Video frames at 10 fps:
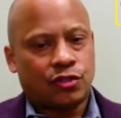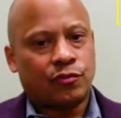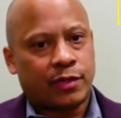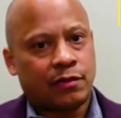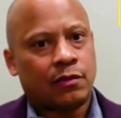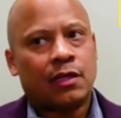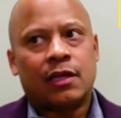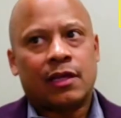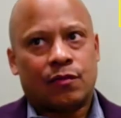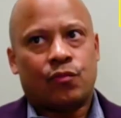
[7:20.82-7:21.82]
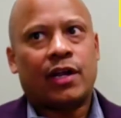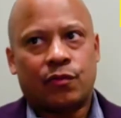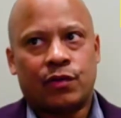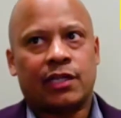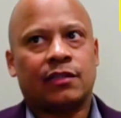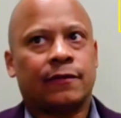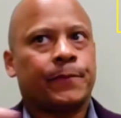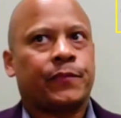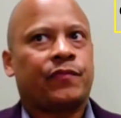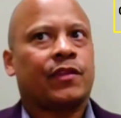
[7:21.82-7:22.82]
in your tool belt, where when